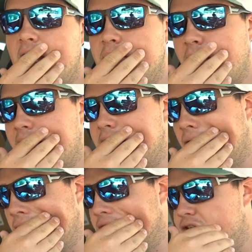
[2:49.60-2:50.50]
my
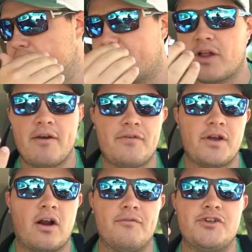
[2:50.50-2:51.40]
knowledge of fly fi-
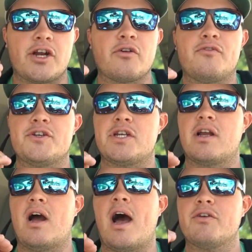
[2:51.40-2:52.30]
or of general
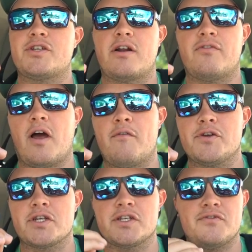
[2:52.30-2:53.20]
fishing outside of fly
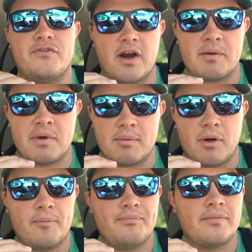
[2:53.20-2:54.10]
fishing is very
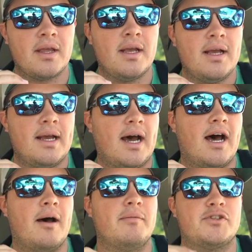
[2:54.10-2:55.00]
minimal
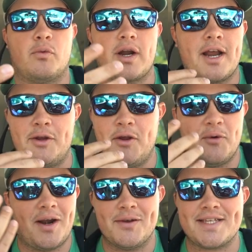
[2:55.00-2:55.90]
um, it's what I
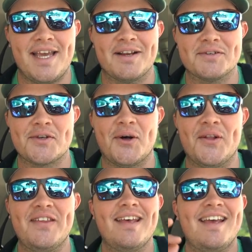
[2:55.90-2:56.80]
knew when I was eight years
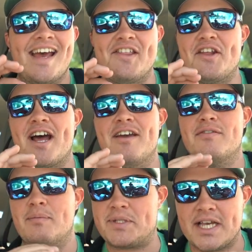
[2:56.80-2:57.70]
old, and then
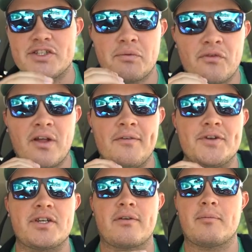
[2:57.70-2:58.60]
I've obsessed over fly
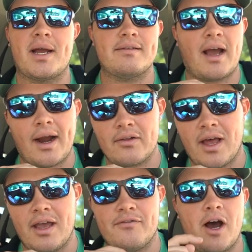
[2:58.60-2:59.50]
fishing for my entire
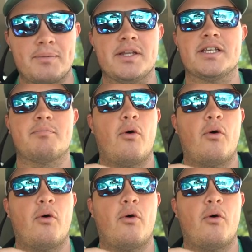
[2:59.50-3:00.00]
life up to this